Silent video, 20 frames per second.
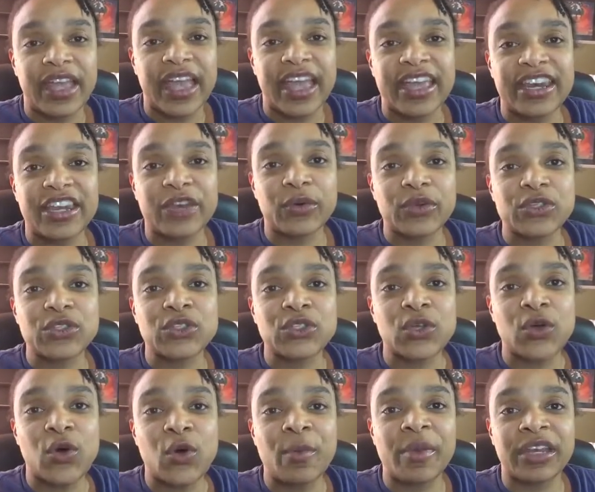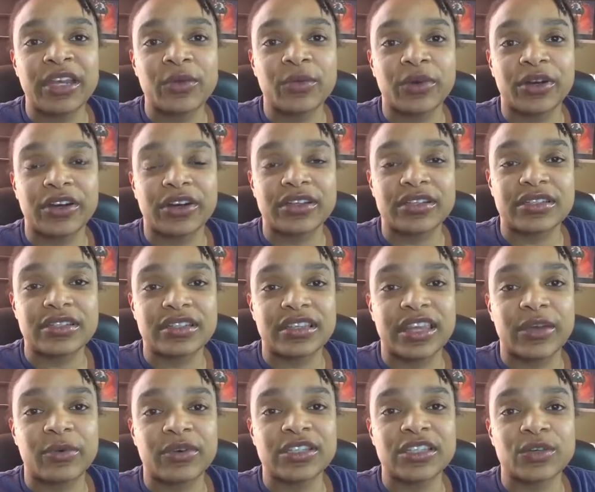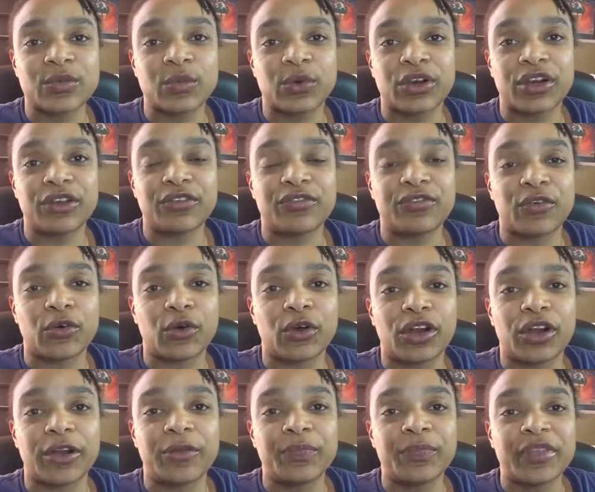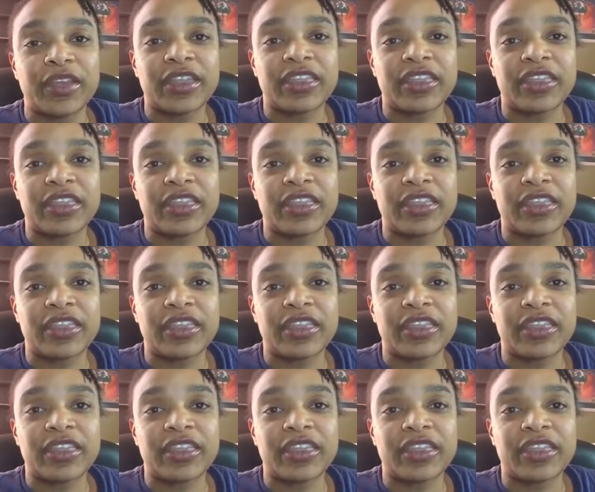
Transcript: And there were so many words. There was a word for